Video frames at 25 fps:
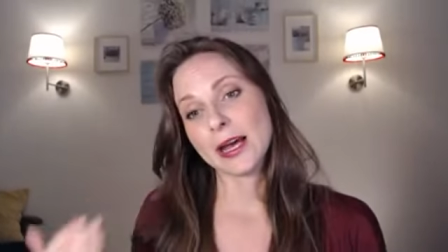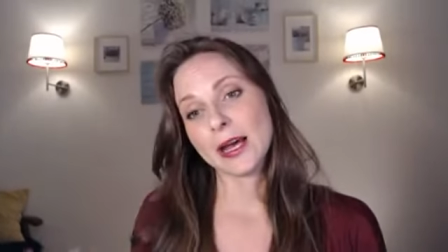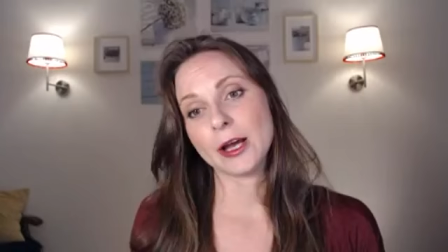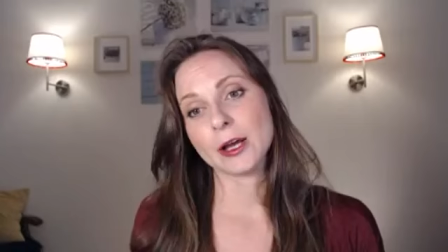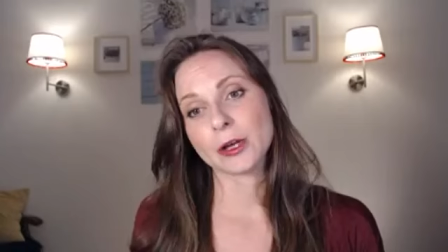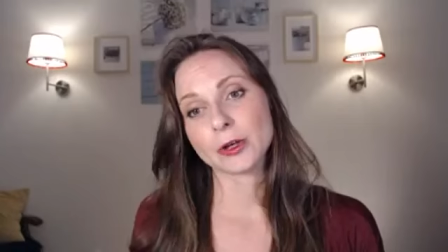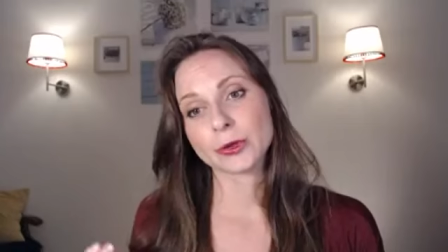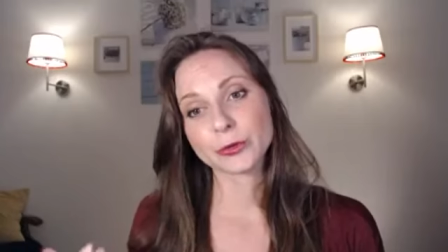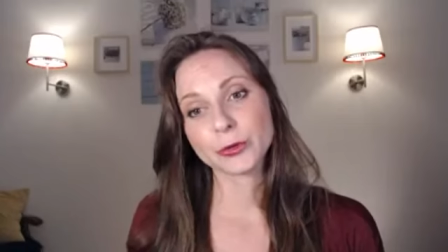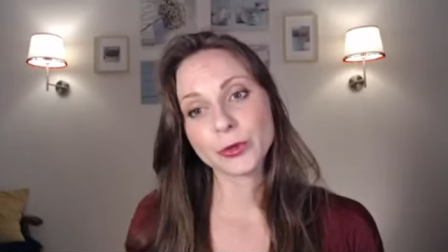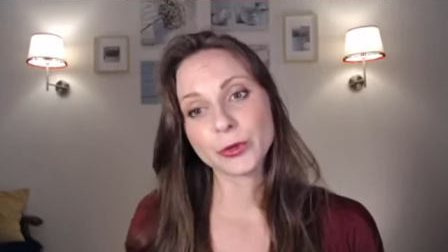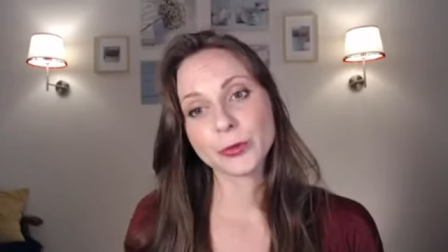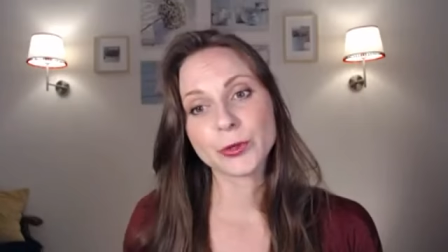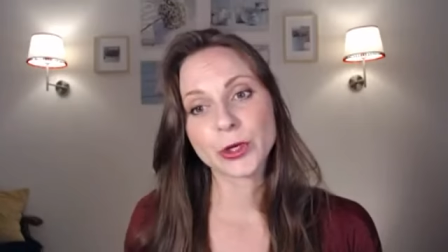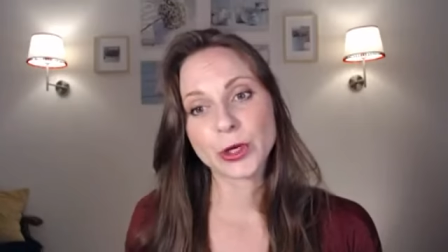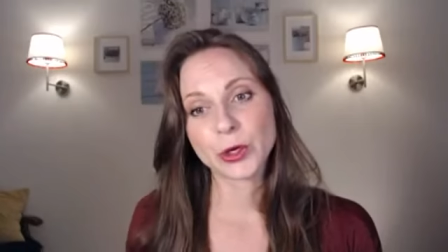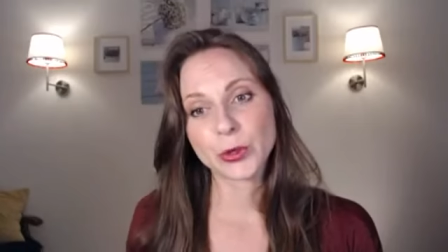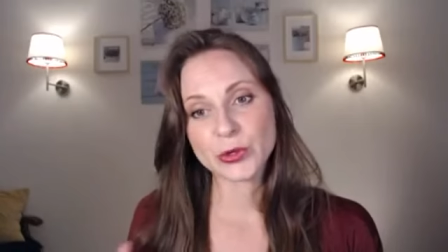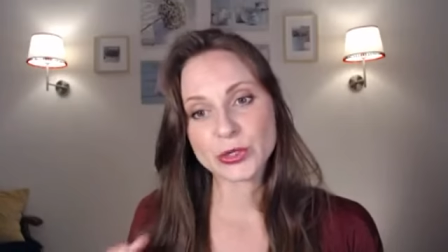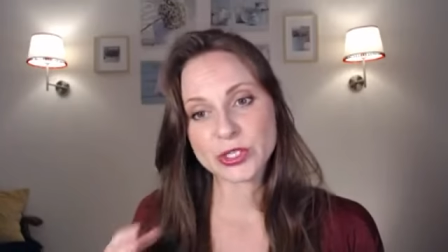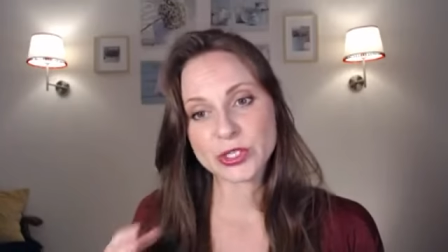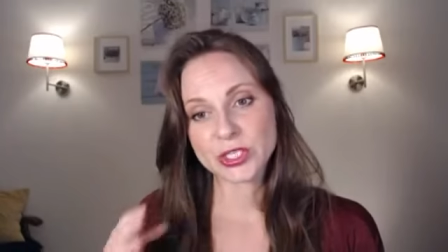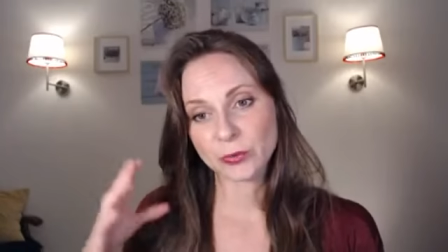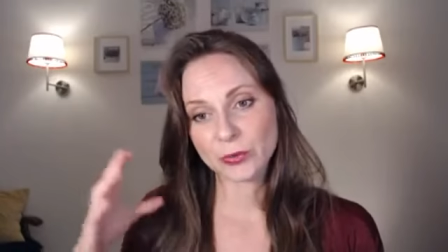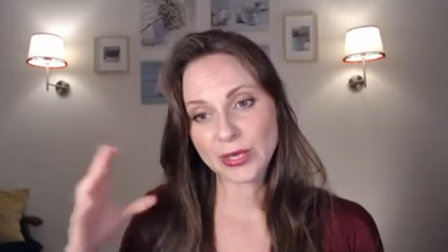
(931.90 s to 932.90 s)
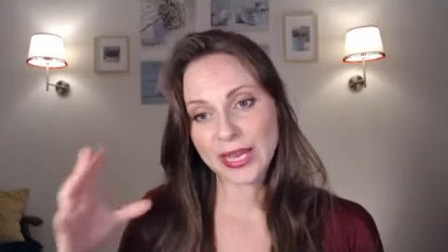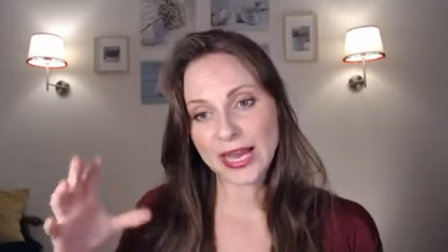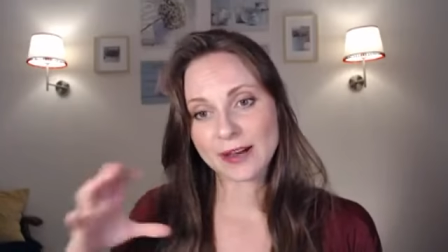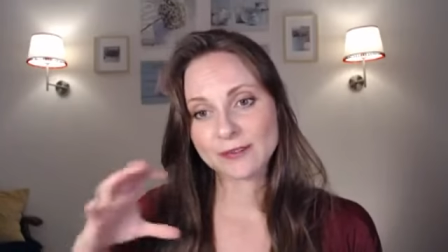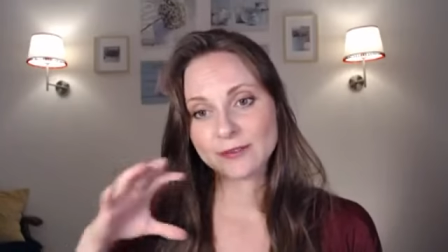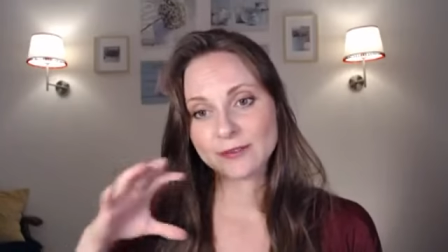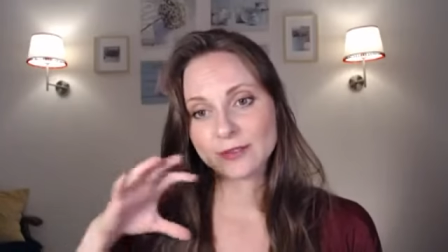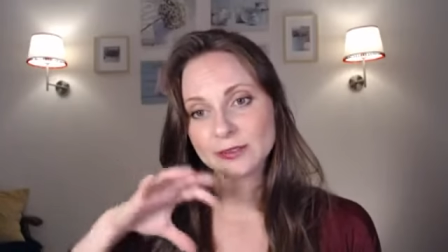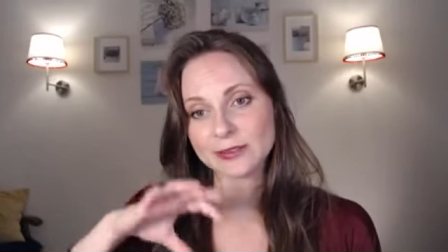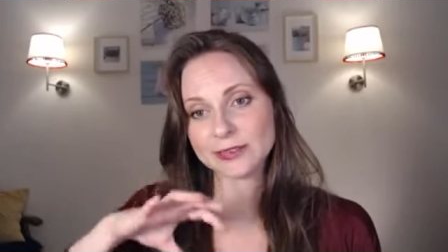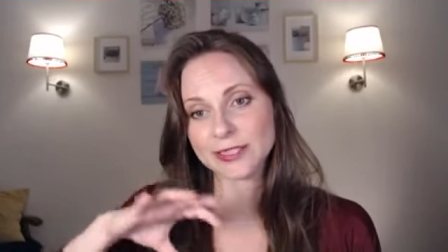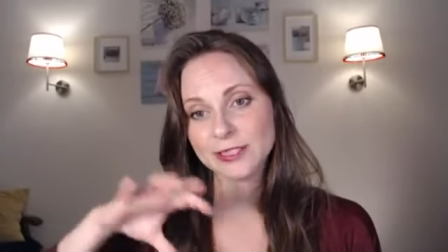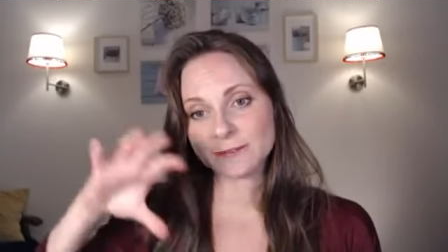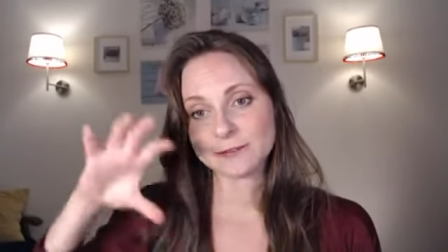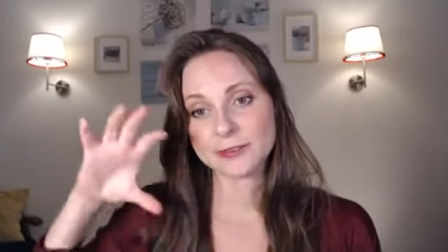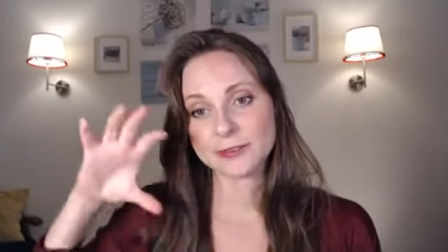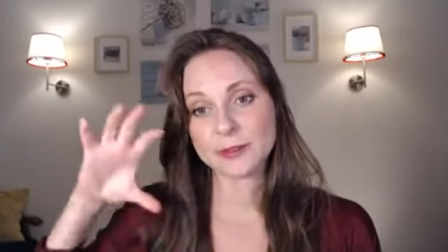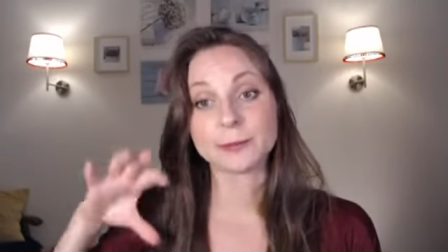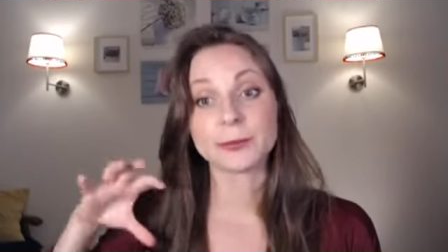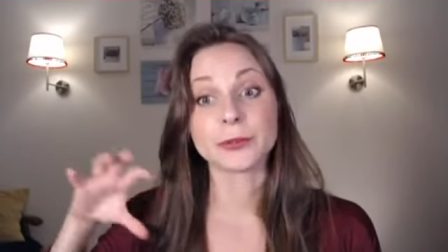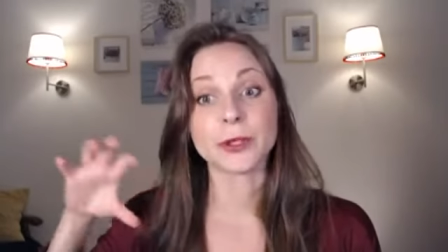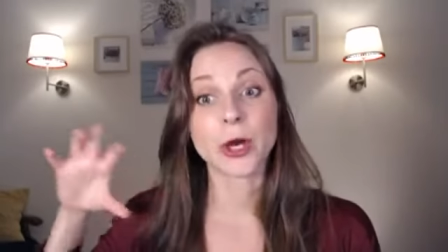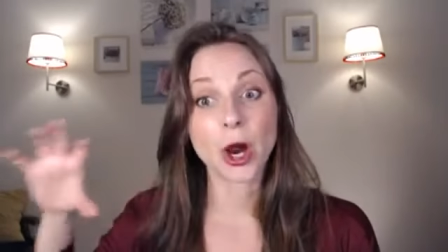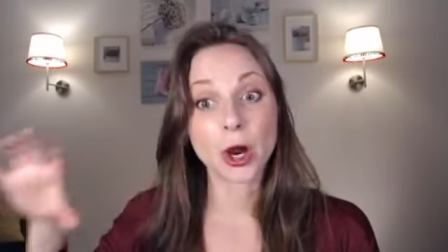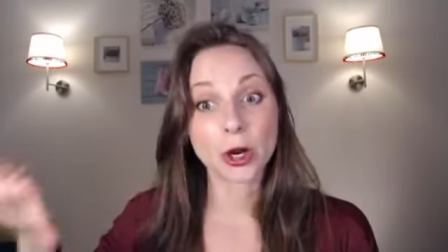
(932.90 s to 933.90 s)
group coaching. We have
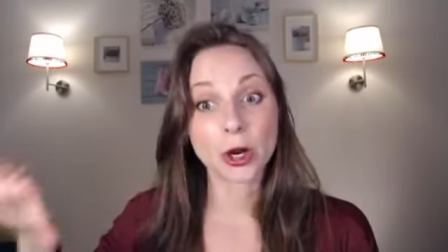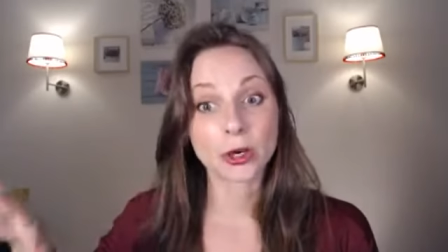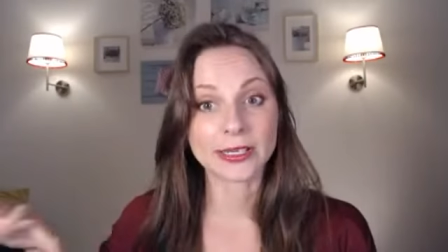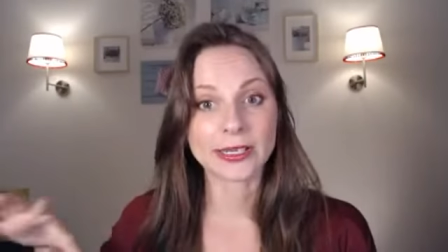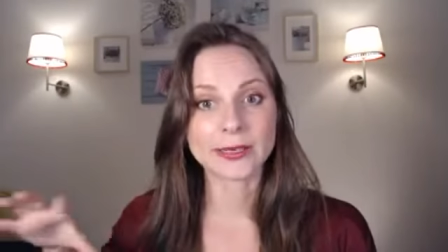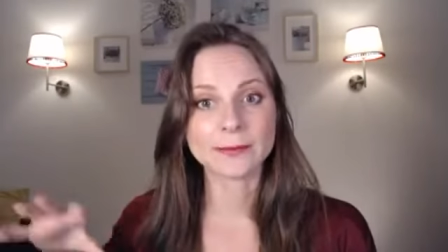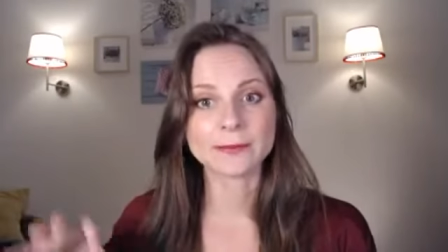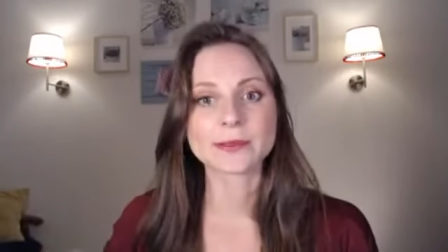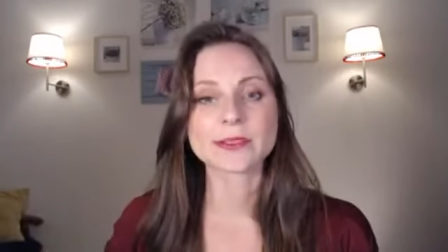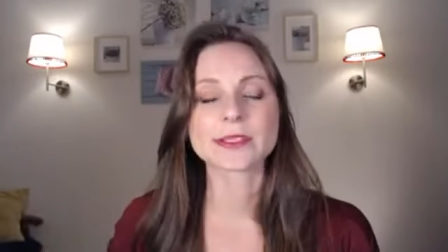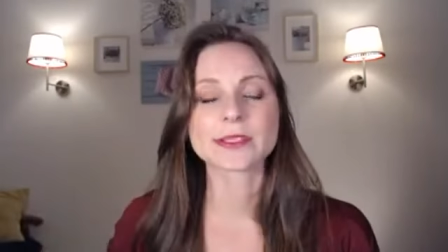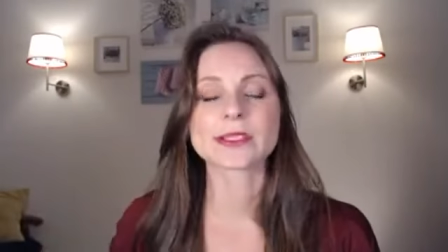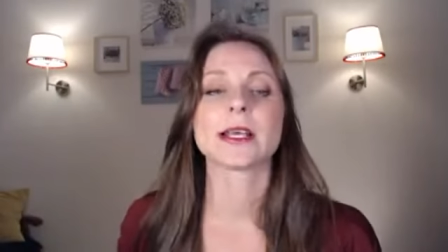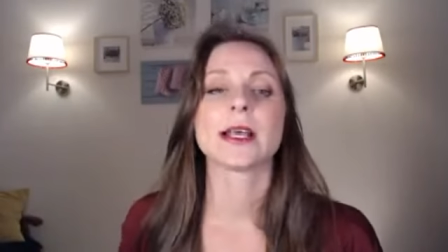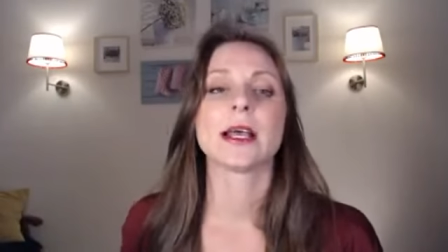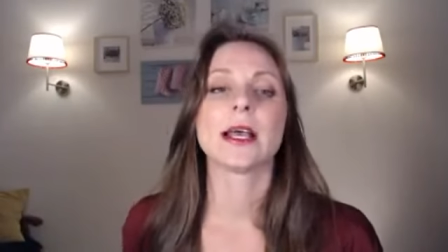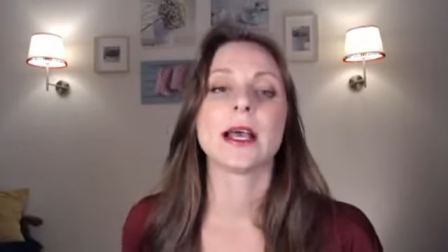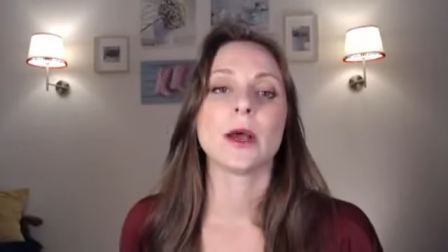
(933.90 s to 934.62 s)
different programs